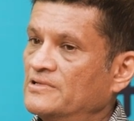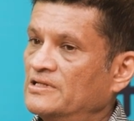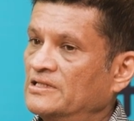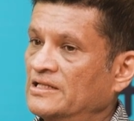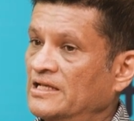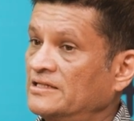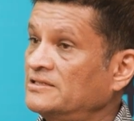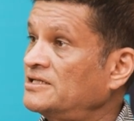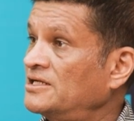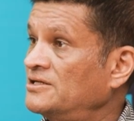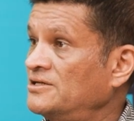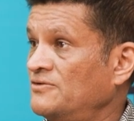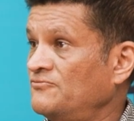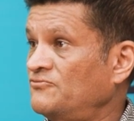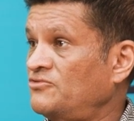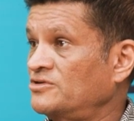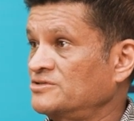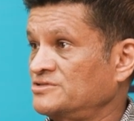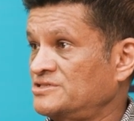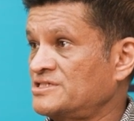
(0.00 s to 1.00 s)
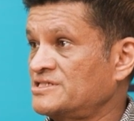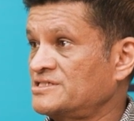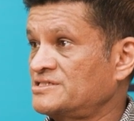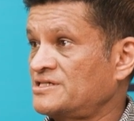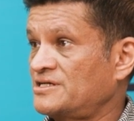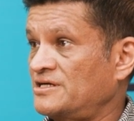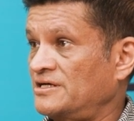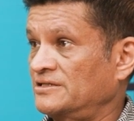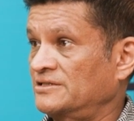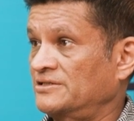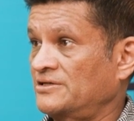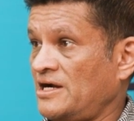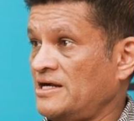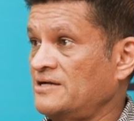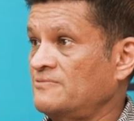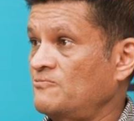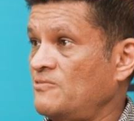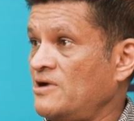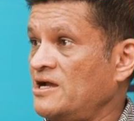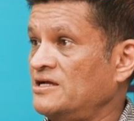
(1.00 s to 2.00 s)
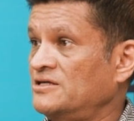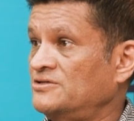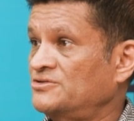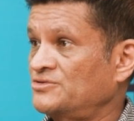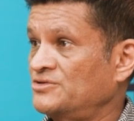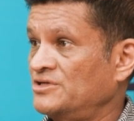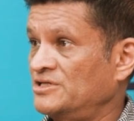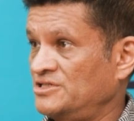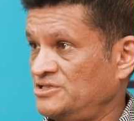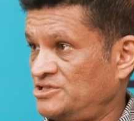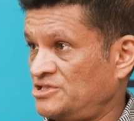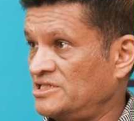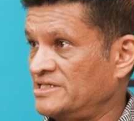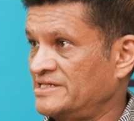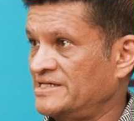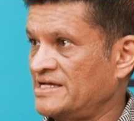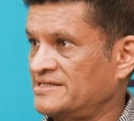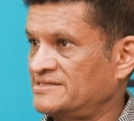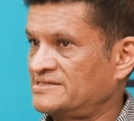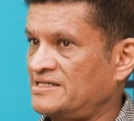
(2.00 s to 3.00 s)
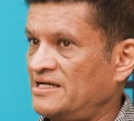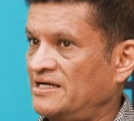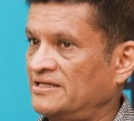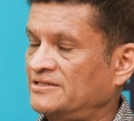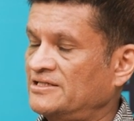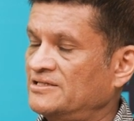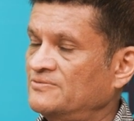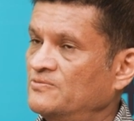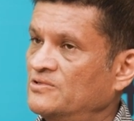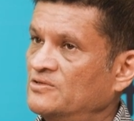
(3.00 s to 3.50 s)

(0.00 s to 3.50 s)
LinkedIn influencers are a great way to initially get started.